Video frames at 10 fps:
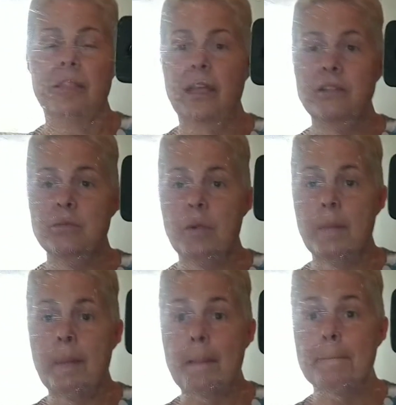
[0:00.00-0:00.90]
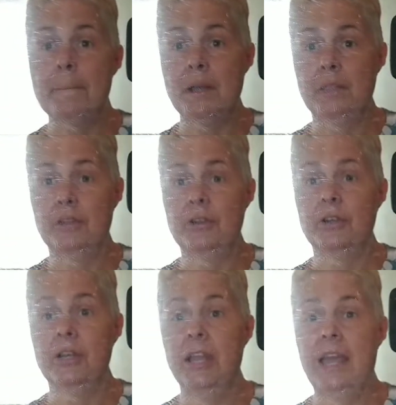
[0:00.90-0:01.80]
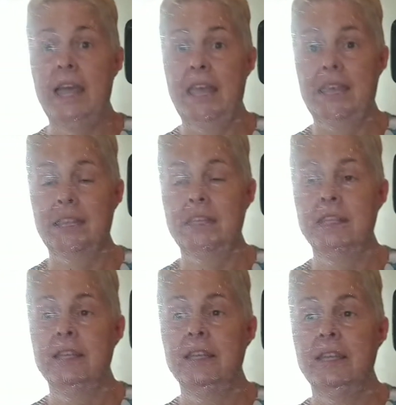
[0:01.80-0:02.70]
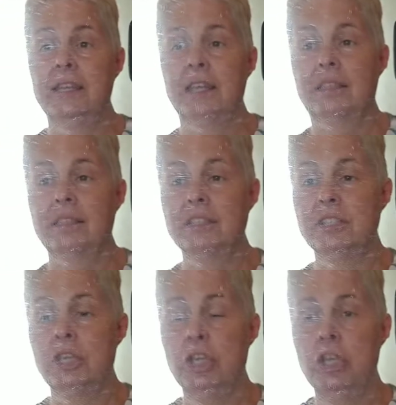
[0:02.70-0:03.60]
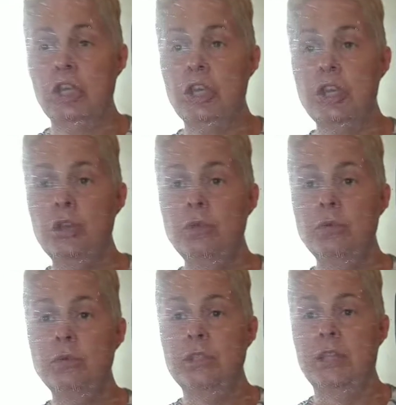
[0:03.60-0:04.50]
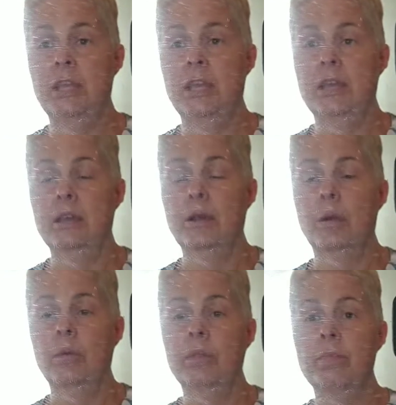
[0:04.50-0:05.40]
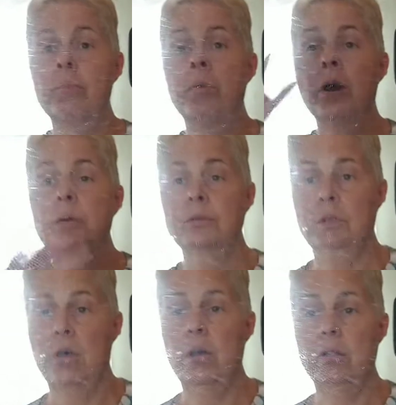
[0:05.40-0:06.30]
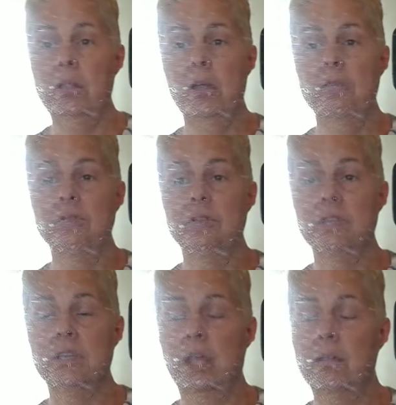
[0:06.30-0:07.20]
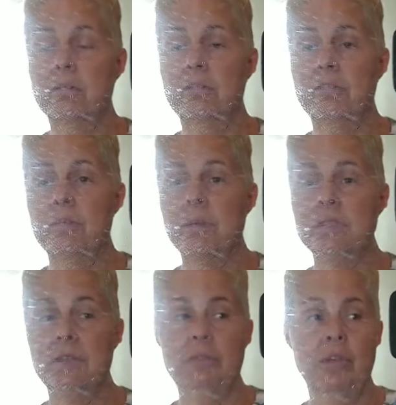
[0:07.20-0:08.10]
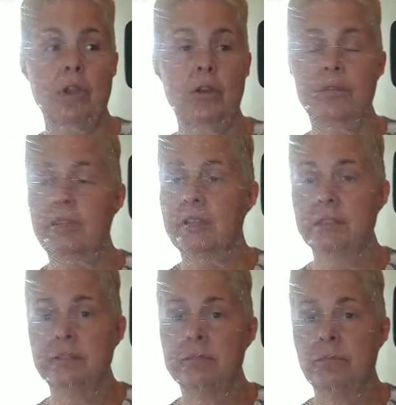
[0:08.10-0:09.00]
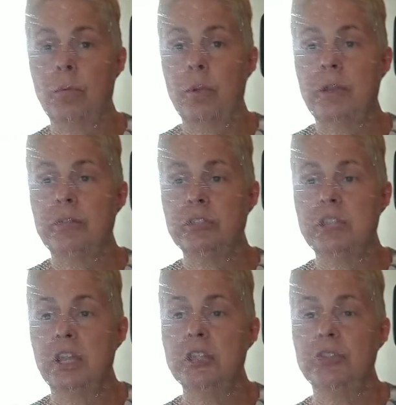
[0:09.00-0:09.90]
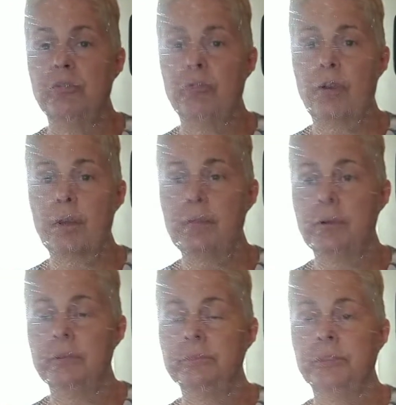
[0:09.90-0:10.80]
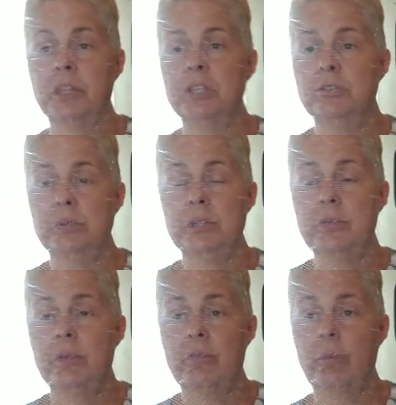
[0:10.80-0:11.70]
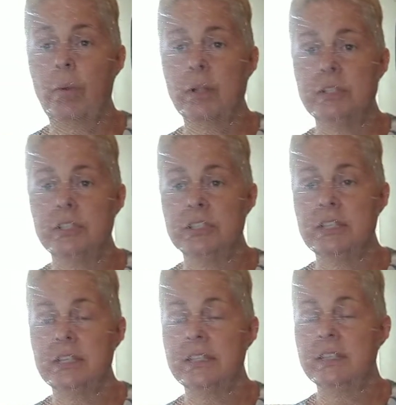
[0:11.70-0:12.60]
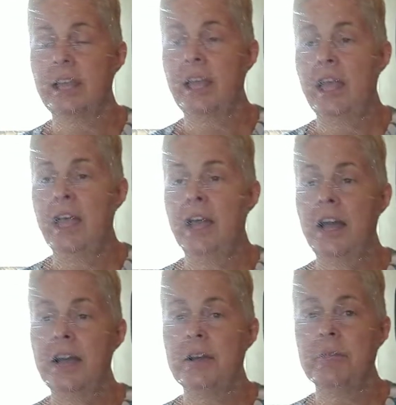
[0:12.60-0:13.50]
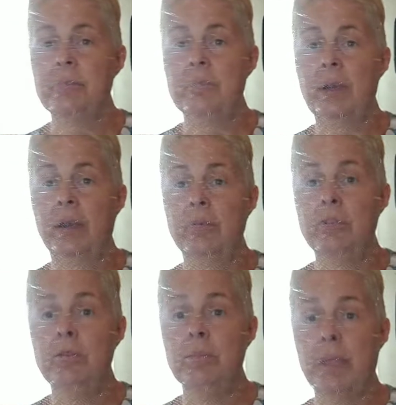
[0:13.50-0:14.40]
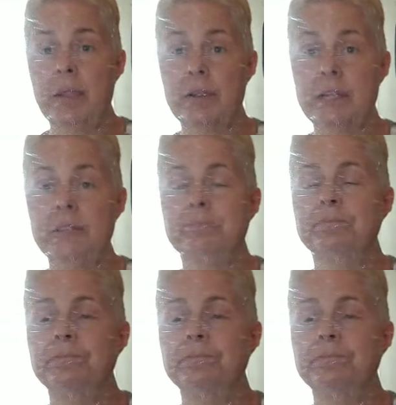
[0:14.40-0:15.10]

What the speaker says: That's where my mother had this huge thing with bows all over it. I don't know if anybody's ever heard of this, whatever state you're from or country, whoever watches these. But when you get married